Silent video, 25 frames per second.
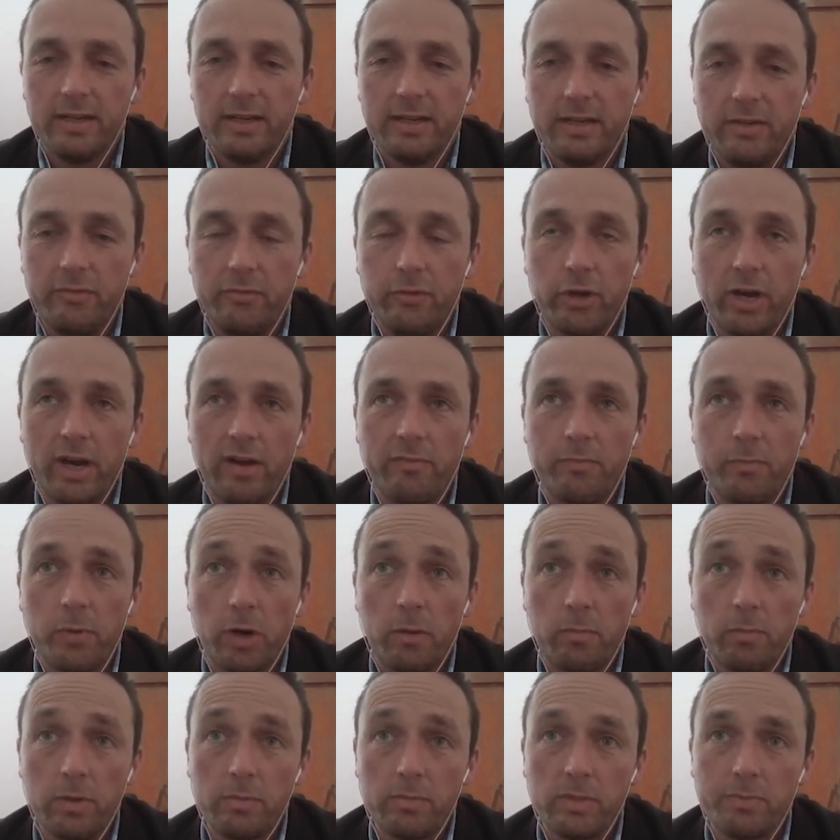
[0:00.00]
if you have
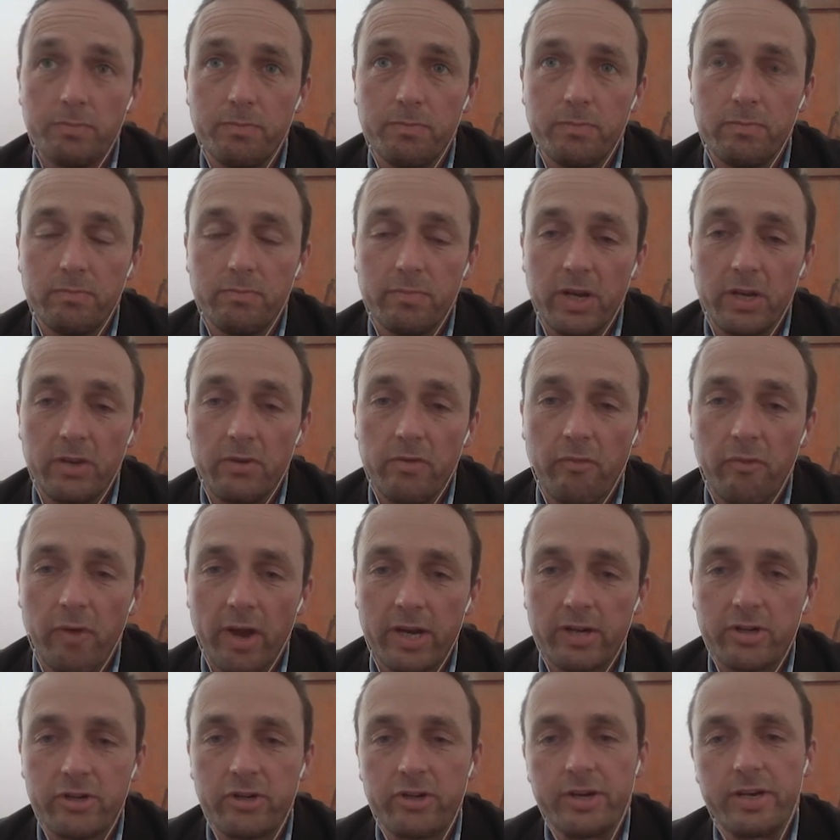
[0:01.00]
problems
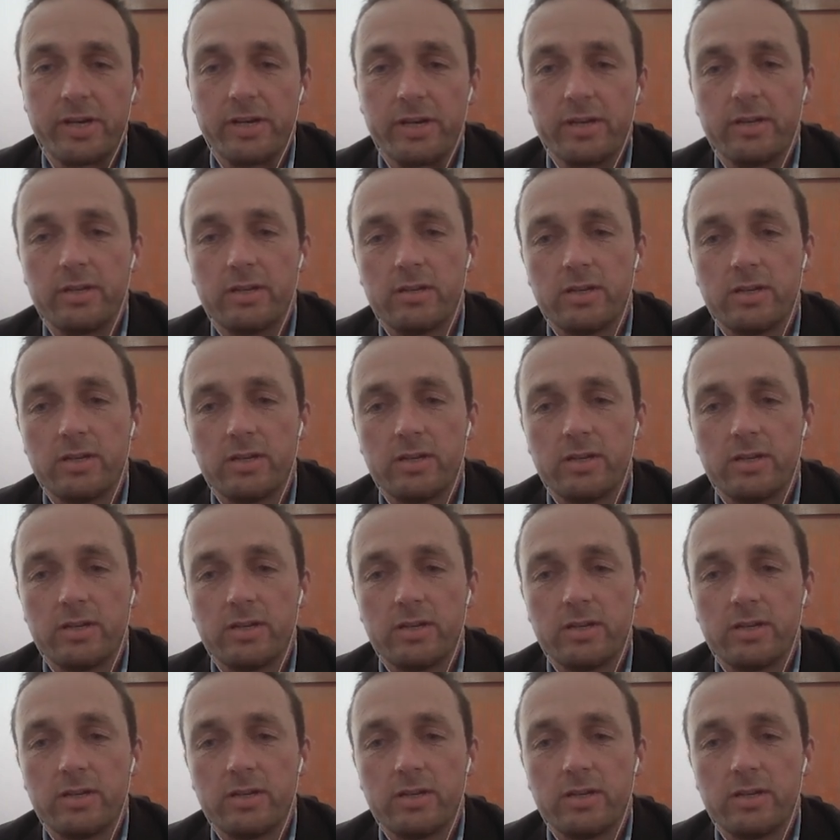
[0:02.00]
manufacturing